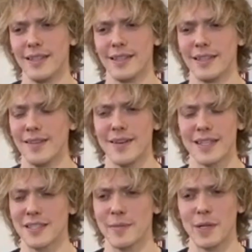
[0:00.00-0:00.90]
You got
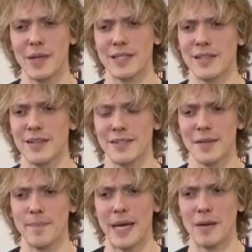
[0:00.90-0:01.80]
so many great songs
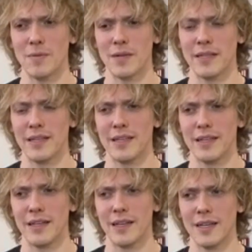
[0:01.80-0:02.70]
on Bat 1.
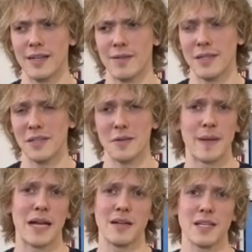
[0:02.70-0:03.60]
Whether you're a
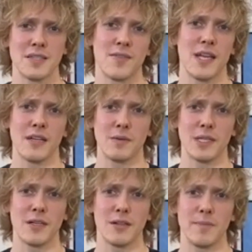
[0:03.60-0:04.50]
Paradise fan,
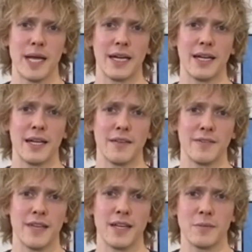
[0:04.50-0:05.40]
whether you're a Bat Out of Hell
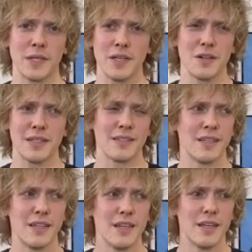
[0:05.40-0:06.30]
fan, whether you're a
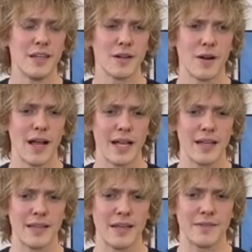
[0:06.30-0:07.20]
Crying
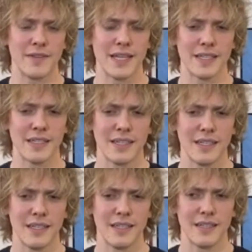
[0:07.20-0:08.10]
Out Loud fan,
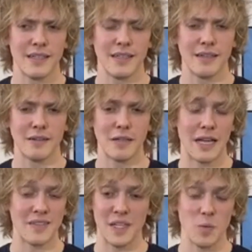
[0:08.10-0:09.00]
or a
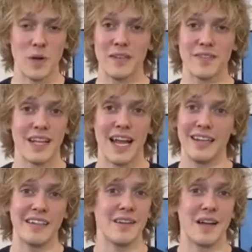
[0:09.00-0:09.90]
Heaven Can Wait fan. I
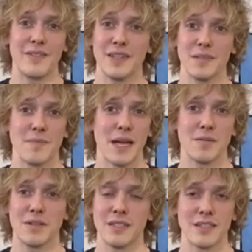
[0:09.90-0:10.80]
don't know, I feel like Bat
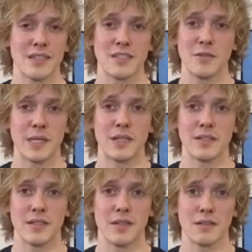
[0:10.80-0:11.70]
1 is just so many good
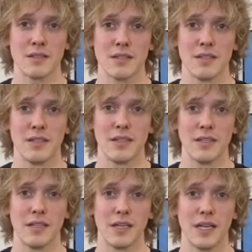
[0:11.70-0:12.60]
songs.
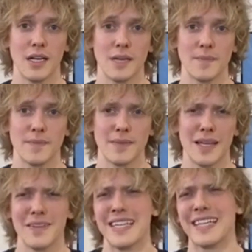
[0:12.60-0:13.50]

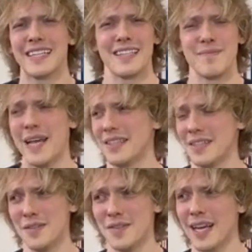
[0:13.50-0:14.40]
Oh yeah, and then Bat 2,
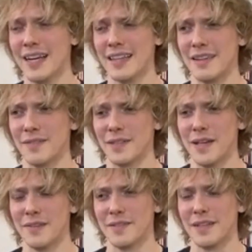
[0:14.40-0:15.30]
you got Anything for Love.